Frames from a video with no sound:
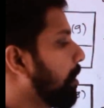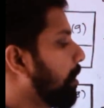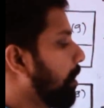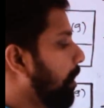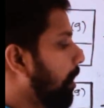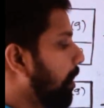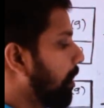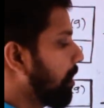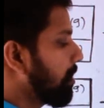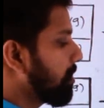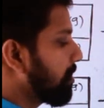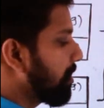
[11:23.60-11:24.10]

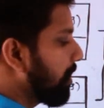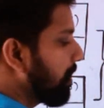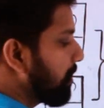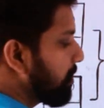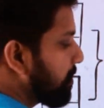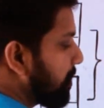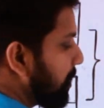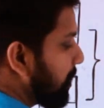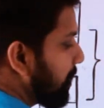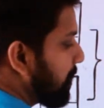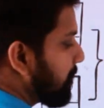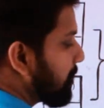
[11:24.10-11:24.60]
Since
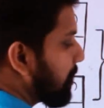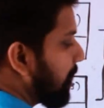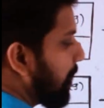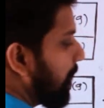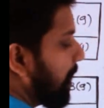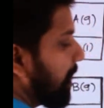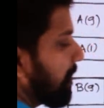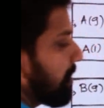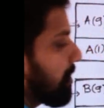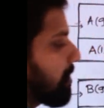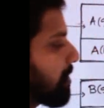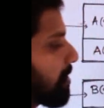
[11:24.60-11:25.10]
it is
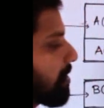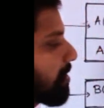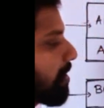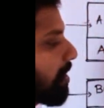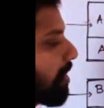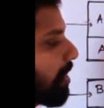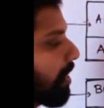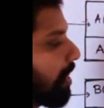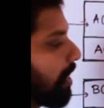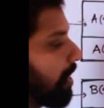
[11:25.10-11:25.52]
less,